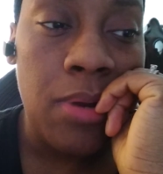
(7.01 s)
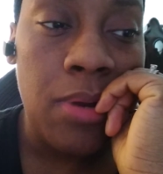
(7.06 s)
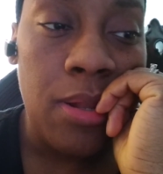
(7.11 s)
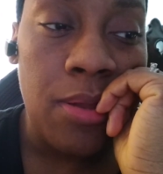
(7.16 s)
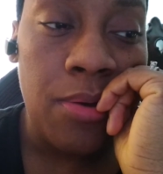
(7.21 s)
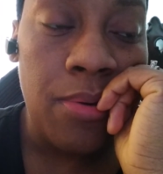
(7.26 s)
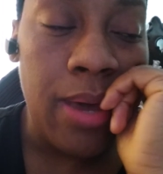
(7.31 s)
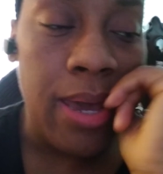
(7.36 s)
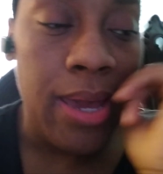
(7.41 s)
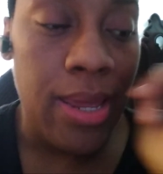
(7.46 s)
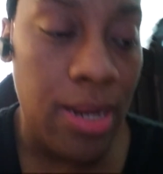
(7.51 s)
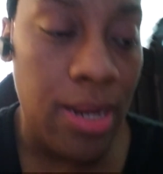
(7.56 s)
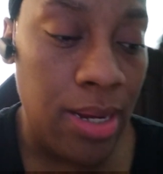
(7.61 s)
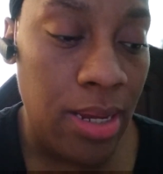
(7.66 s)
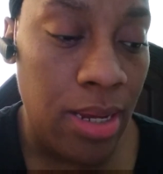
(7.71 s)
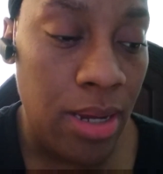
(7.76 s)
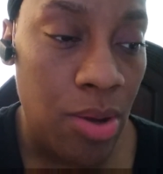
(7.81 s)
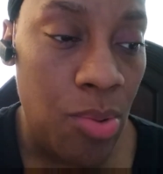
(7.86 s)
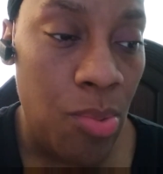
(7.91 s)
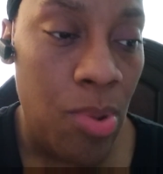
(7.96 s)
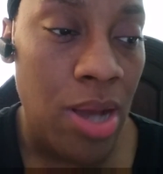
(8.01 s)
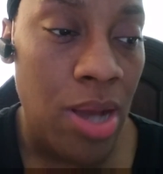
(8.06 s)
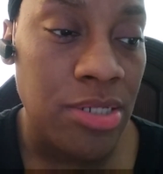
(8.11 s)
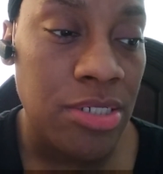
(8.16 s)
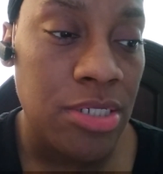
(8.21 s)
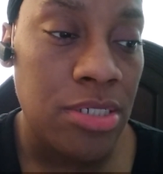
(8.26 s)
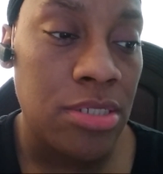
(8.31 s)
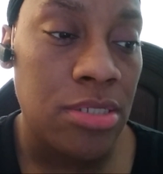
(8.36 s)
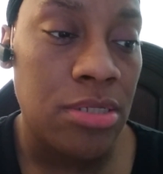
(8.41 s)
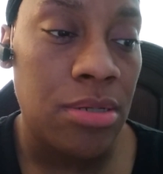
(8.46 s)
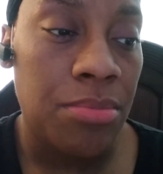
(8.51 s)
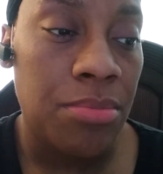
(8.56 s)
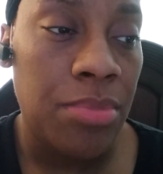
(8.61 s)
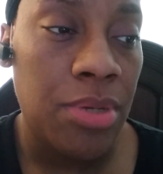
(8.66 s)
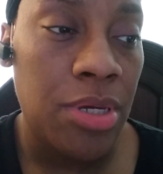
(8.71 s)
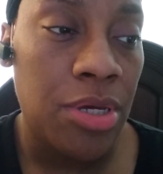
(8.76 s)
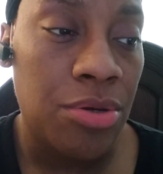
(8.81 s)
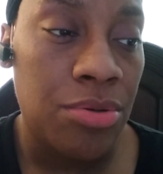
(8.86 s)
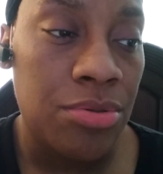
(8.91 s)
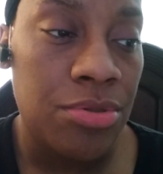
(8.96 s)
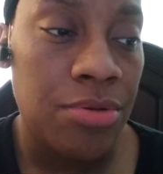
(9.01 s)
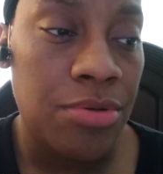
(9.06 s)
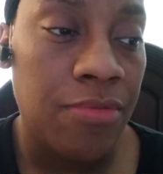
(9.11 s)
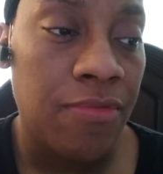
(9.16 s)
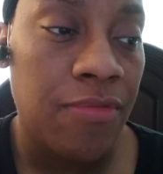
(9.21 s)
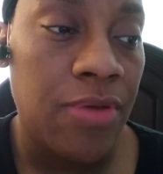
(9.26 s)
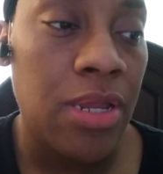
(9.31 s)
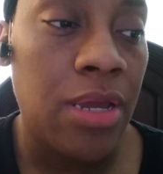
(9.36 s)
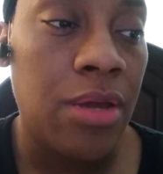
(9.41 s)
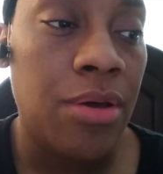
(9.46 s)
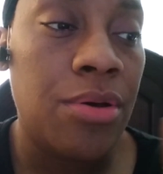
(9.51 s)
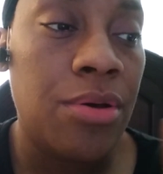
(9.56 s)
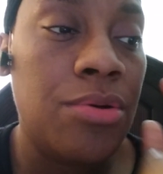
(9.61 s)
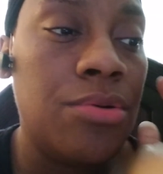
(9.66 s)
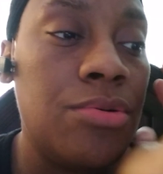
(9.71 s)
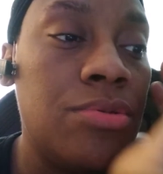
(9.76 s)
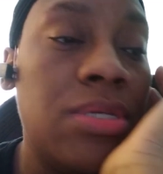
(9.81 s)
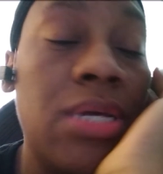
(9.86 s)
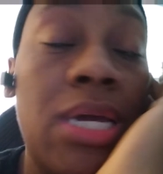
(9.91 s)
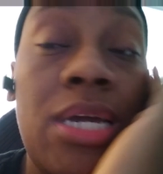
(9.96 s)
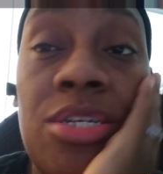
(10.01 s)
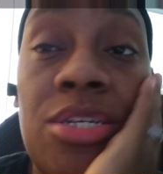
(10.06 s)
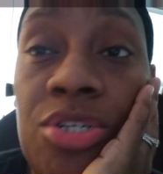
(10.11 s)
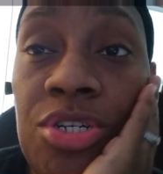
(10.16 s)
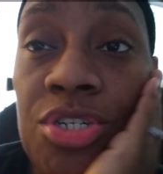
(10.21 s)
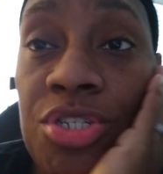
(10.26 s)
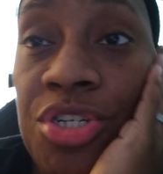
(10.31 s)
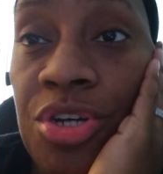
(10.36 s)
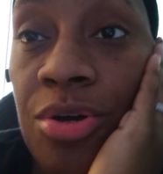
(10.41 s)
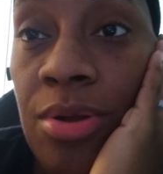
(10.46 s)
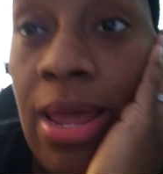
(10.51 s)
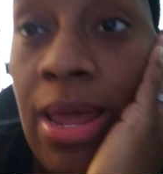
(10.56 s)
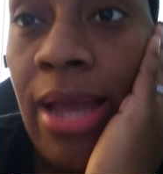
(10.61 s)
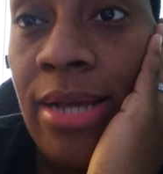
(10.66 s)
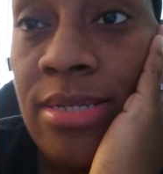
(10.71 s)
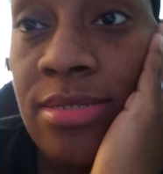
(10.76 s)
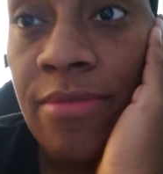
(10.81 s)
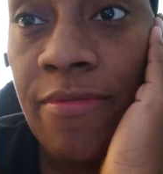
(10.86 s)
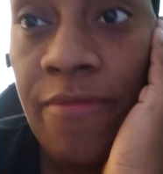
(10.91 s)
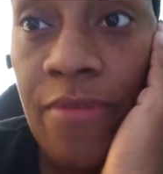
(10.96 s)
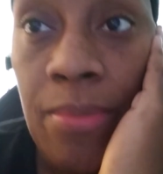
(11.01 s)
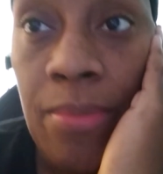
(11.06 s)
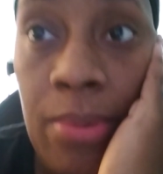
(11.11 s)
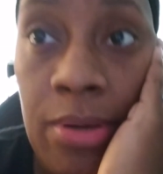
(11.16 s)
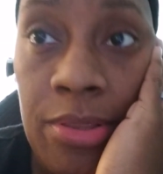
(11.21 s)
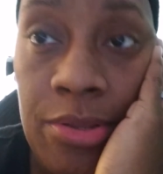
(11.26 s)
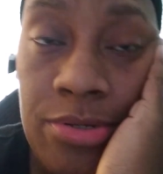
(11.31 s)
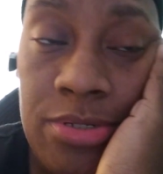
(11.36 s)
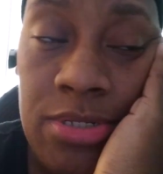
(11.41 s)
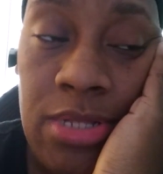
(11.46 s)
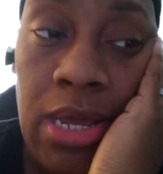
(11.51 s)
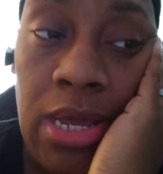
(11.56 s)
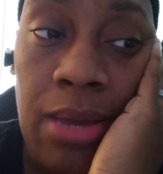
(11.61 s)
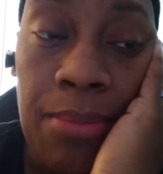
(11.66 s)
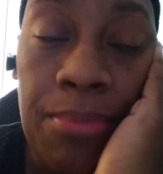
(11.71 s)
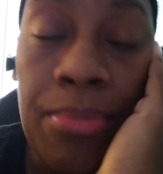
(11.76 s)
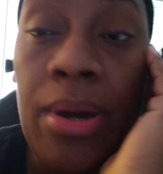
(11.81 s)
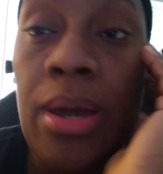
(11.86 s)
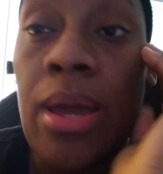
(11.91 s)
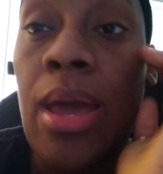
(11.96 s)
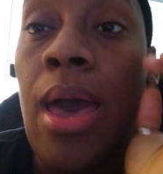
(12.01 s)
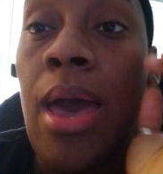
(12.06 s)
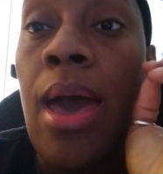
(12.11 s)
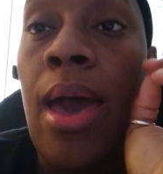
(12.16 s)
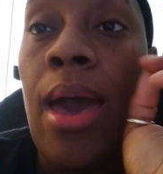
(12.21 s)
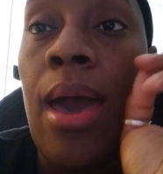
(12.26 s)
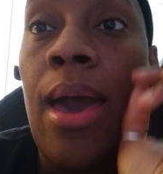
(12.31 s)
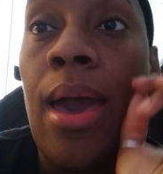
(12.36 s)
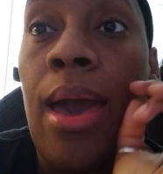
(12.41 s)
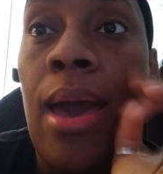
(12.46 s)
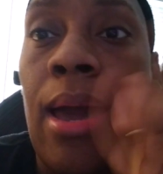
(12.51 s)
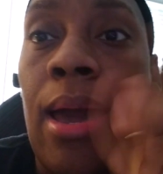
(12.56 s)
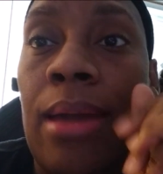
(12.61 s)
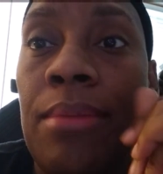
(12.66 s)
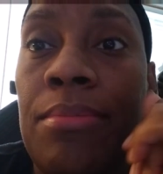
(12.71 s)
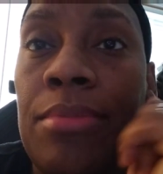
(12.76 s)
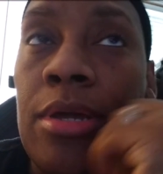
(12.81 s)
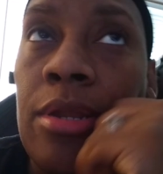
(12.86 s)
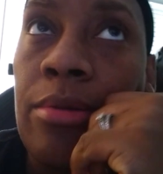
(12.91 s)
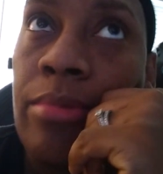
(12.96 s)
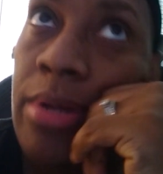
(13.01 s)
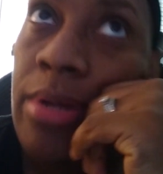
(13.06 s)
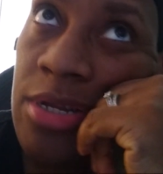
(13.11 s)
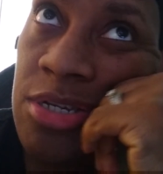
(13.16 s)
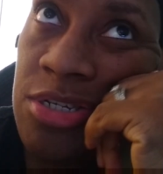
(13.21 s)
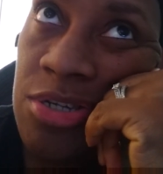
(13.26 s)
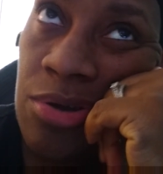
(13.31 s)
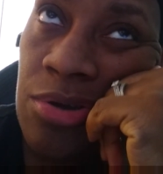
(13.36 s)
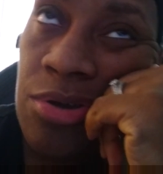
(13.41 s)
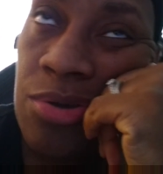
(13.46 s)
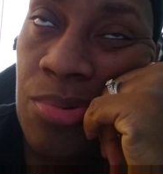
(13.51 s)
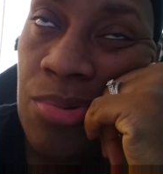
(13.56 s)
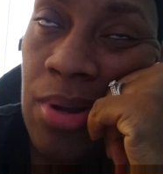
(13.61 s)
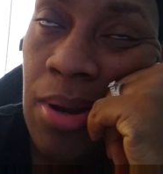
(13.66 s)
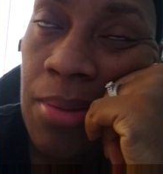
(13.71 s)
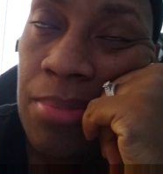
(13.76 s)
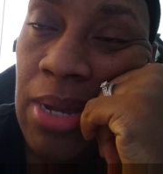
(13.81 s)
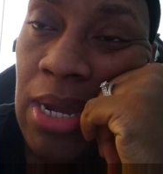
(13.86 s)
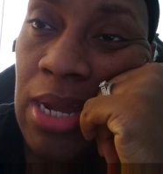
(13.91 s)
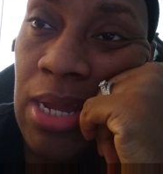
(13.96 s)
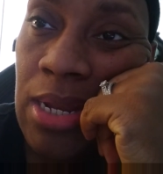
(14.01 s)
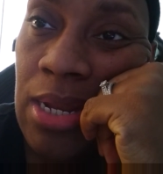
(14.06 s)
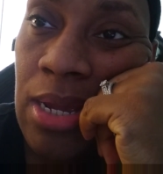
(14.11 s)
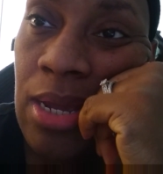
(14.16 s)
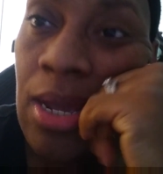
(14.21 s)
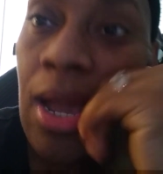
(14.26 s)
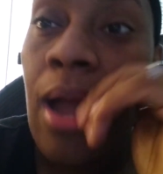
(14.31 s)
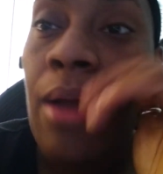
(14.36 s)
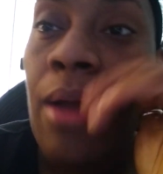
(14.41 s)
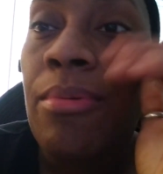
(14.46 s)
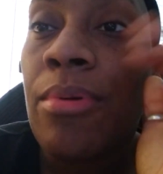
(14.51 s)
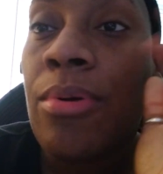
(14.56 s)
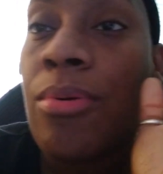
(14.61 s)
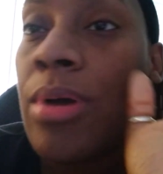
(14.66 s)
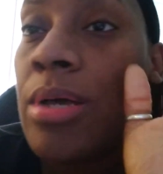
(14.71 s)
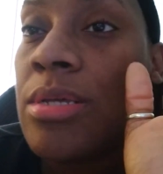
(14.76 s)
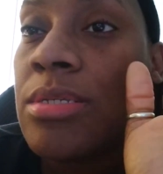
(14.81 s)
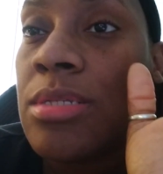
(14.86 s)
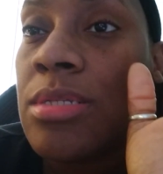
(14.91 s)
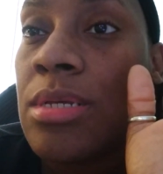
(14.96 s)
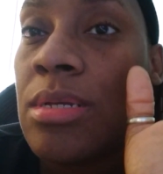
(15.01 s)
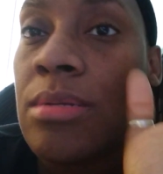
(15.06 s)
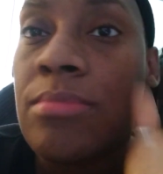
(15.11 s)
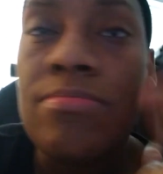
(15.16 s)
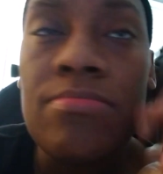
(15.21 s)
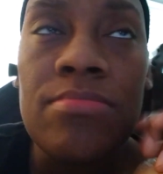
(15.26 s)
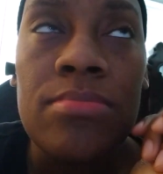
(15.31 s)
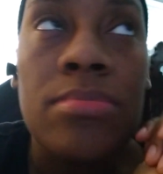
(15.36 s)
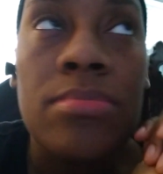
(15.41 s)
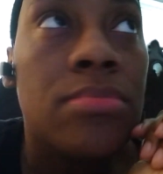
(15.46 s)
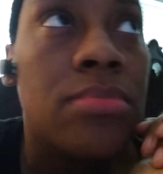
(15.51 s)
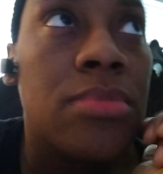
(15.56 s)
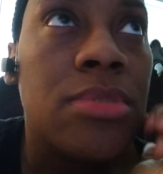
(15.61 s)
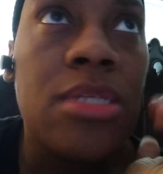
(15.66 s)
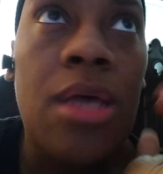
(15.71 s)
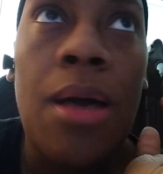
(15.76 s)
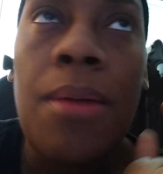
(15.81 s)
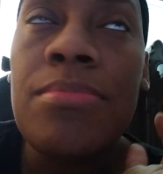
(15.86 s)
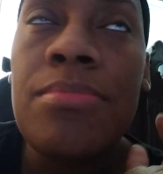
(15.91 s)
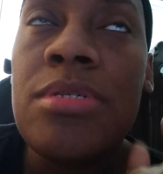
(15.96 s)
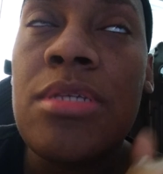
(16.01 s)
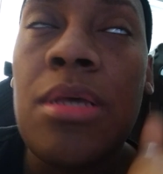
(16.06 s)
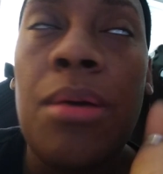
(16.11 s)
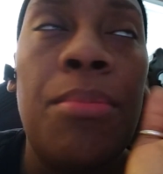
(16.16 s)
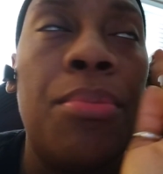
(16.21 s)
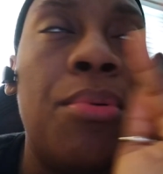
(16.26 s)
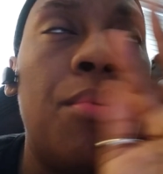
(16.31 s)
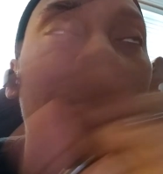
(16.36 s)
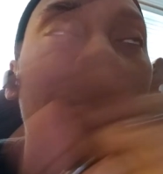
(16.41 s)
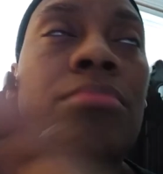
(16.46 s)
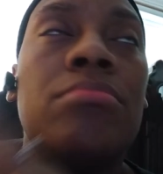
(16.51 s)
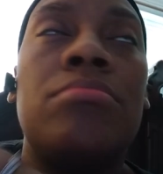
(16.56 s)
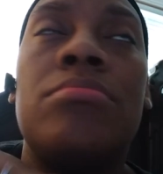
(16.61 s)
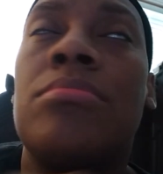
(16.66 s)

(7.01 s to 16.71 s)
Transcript: A little editing, watching some YouTube videos, and just chillaxing for Mother's Day. But I'm getting ready to show you what I'm eating. I requested something simple.